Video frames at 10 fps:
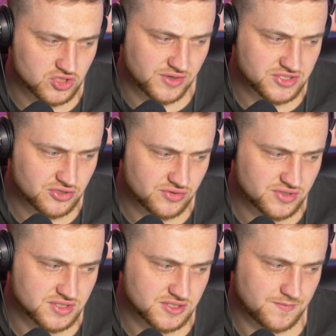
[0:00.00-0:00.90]
auto
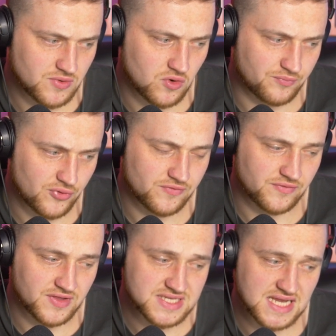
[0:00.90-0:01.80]
insurance or
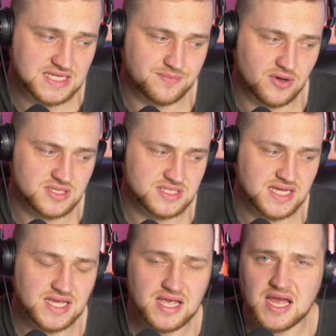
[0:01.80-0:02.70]
proof of the Tesla
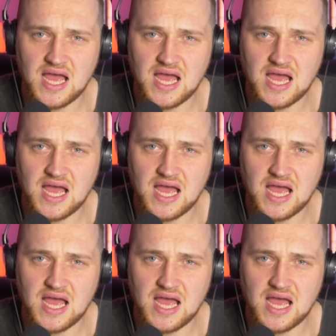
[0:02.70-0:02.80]
policy.